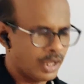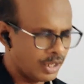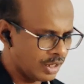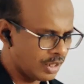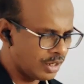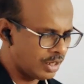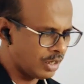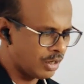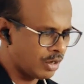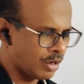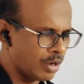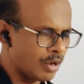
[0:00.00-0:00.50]

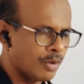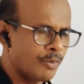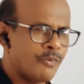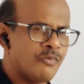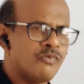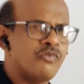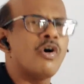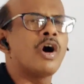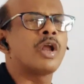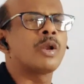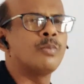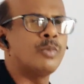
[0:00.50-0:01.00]
angle
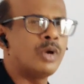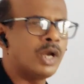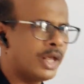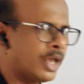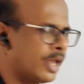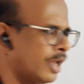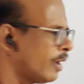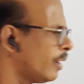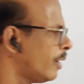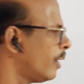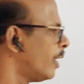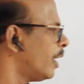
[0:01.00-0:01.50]

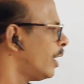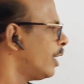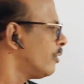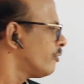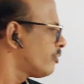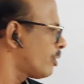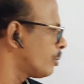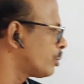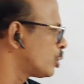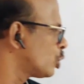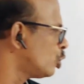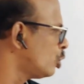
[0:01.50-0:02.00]
formula
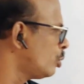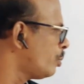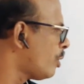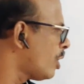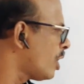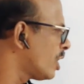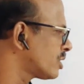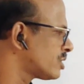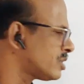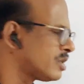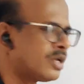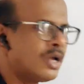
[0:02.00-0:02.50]
from
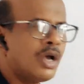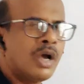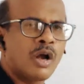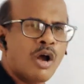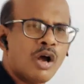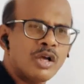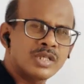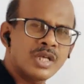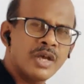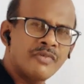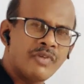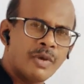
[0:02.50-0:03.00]
toolbox,
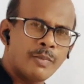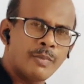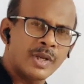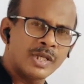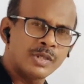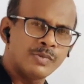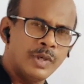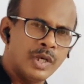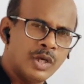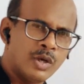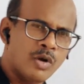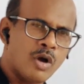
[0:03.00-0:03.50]
cos of A plus
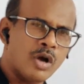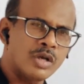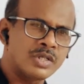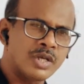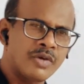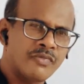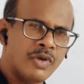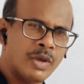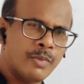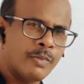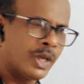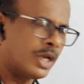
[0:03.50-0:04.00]
B into cos
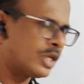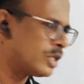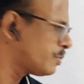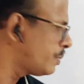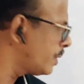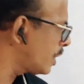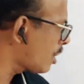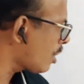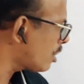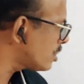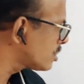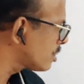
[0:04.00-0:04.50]
of A minus
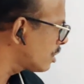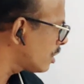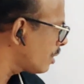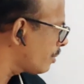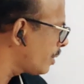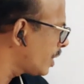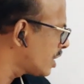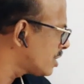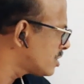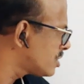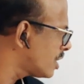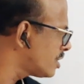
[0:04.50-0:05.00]
B, cos square A
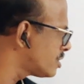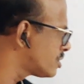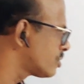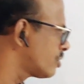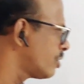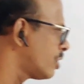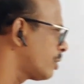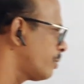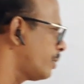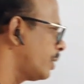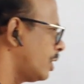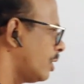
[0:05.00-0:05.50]
minus sin
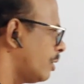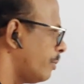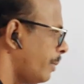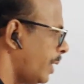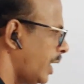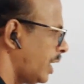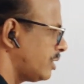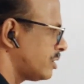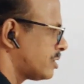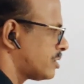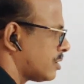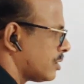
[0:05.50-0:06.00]
square B
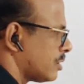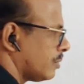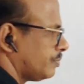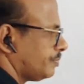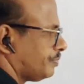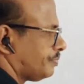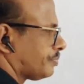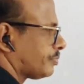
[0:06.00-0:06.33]
means